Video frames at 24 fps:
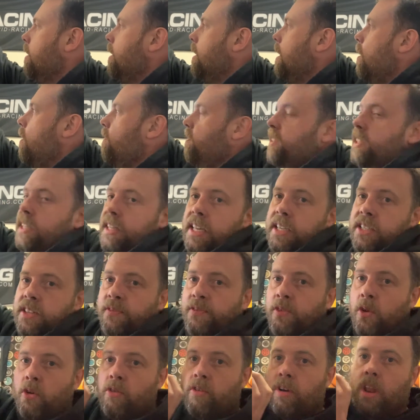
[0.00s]
Now, obviously, these are
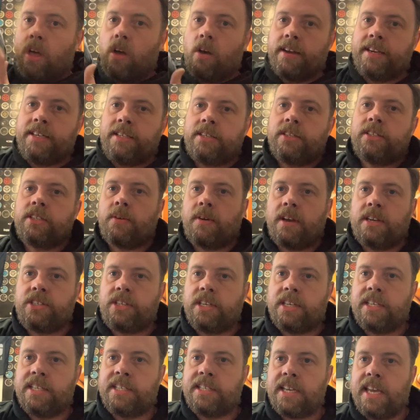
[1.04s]
floor aligned, so as
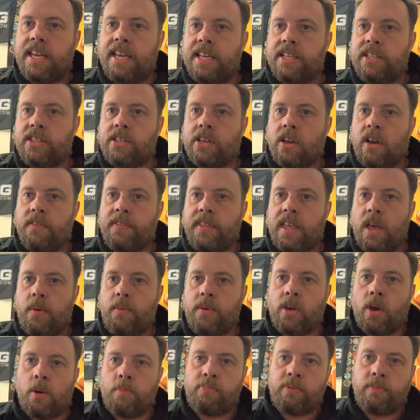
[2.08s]
you can see inside there, we
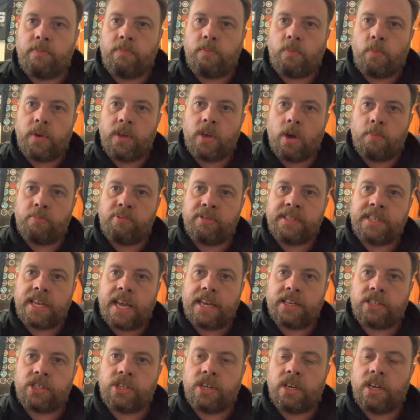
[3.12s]
got
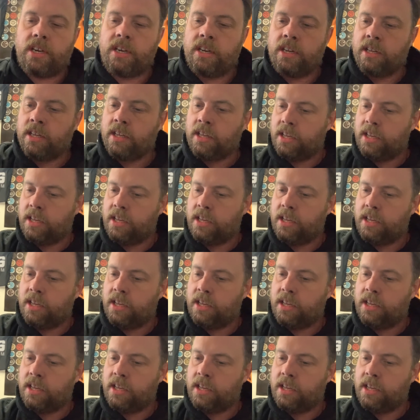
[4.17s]
protection.